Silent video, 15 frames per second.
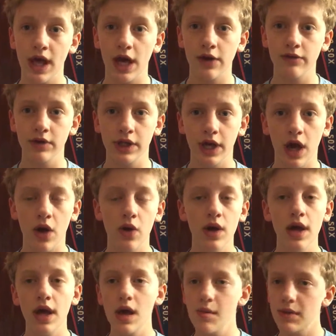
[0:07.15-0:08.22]
I don't really know,
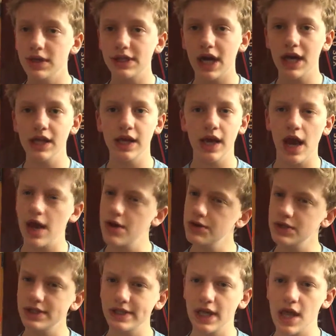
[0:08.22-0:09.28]
but it's kind of late. I usually
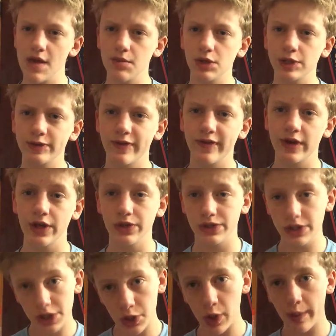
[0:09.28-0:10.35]
say that most of my videos
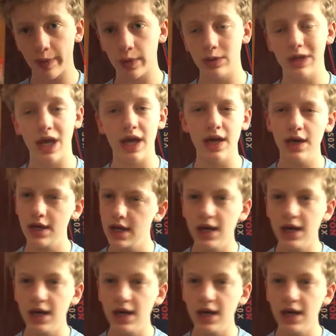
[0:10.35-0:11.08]
I do upload late.